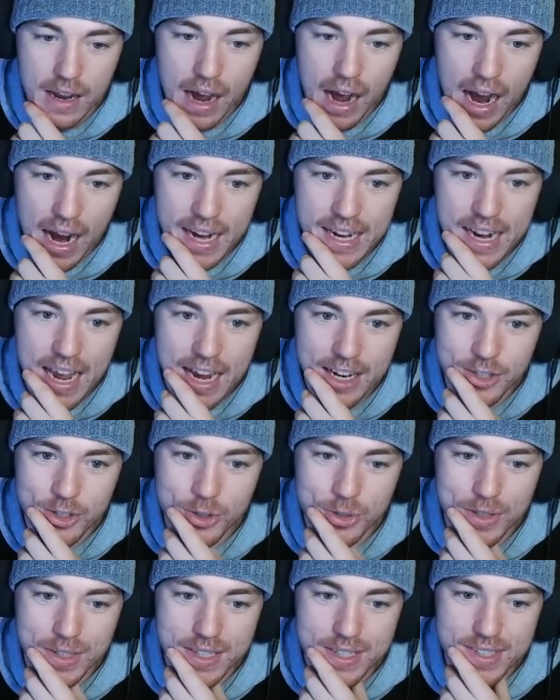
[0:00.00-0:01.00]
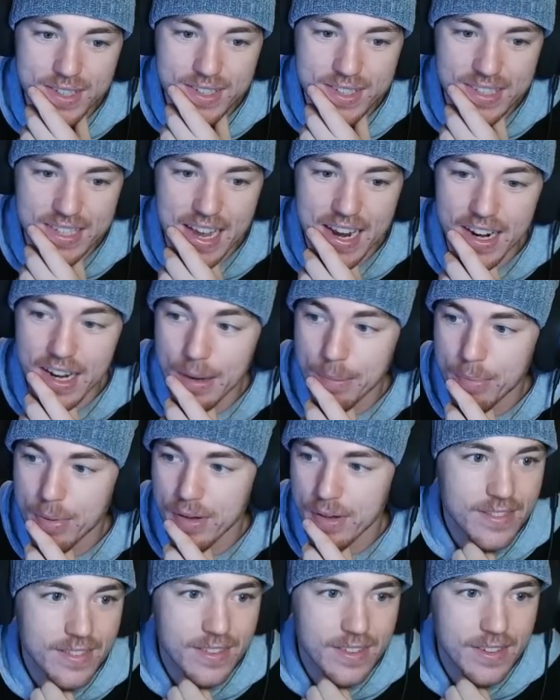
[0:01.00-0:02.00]
iNaturalist setup
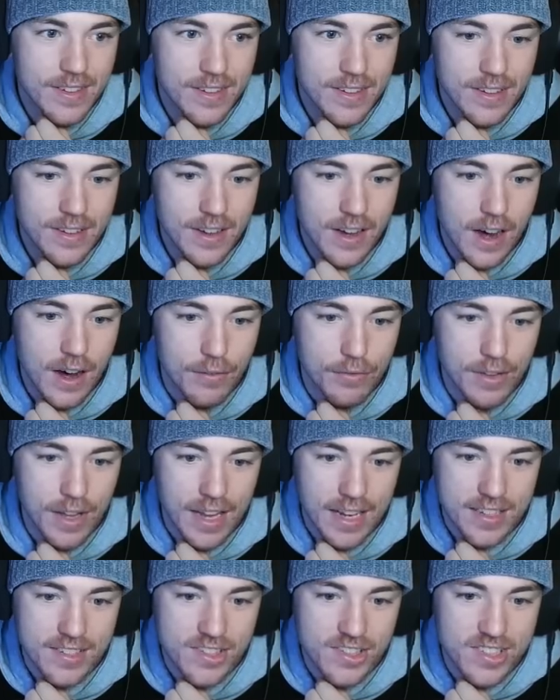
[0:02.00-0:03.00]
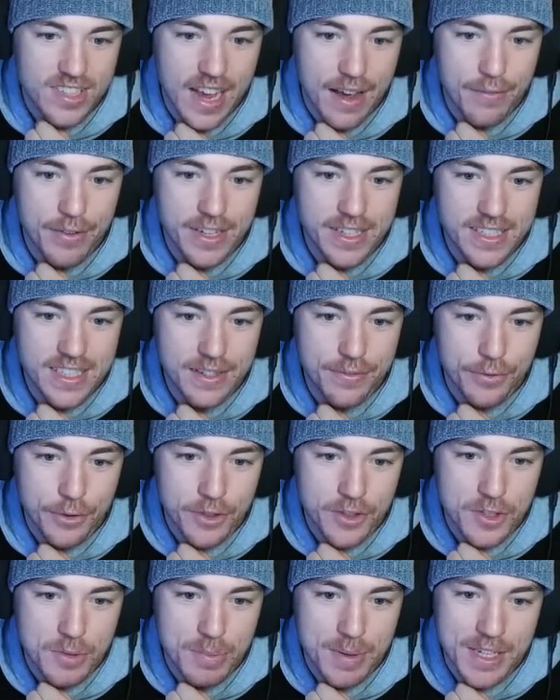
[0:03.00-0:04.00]
of like 7
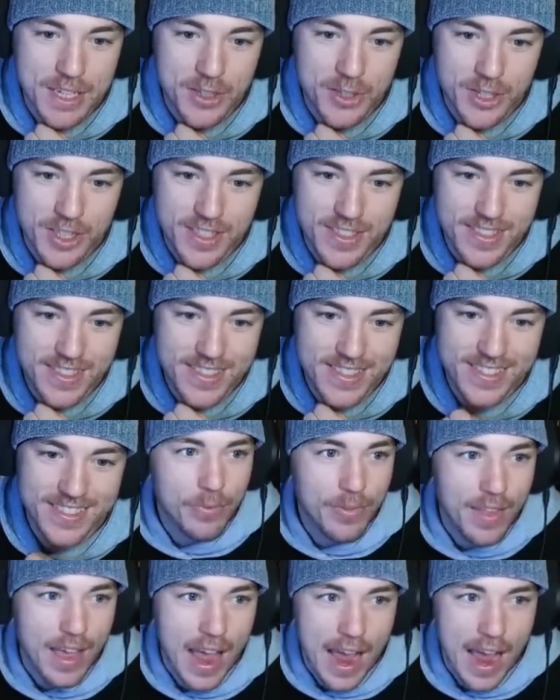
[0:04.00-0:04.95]
different species.